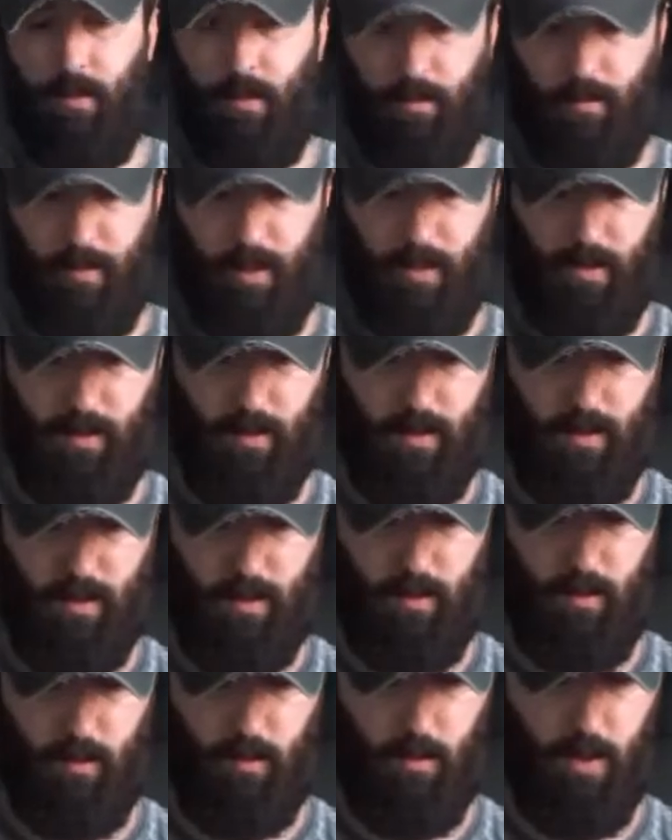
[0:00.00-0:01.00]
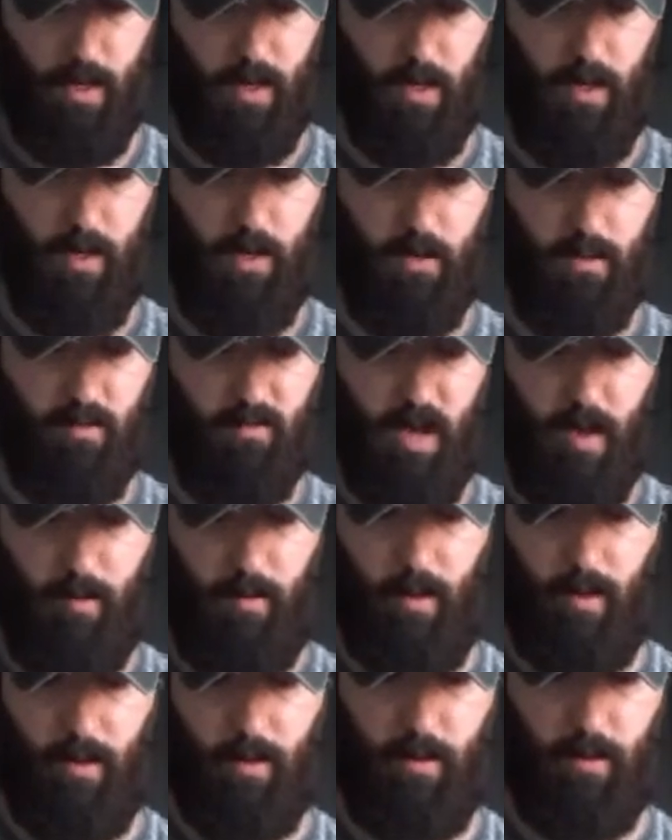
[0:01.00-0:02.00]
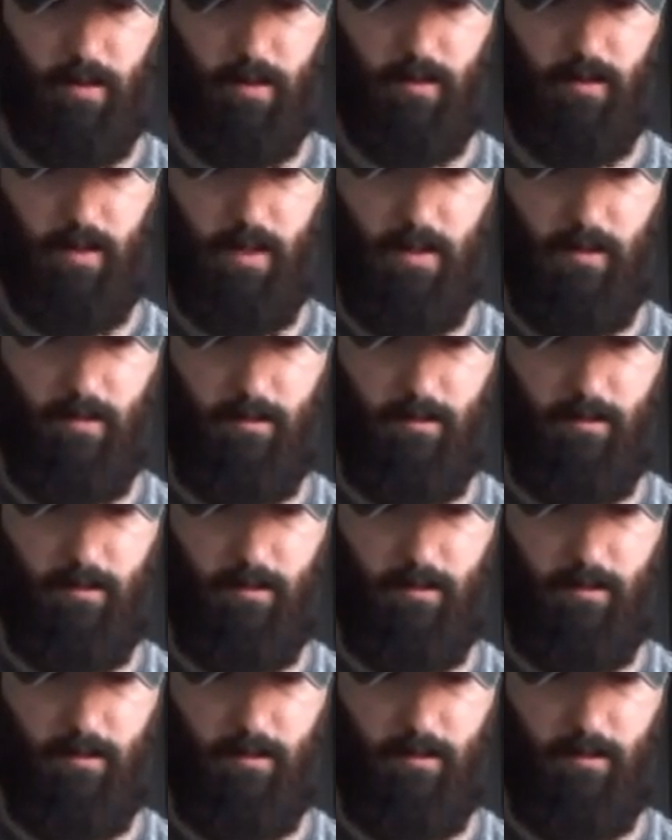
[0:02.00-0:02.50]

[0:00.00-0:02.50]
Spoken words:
Because this is quite a large map by the looks of it.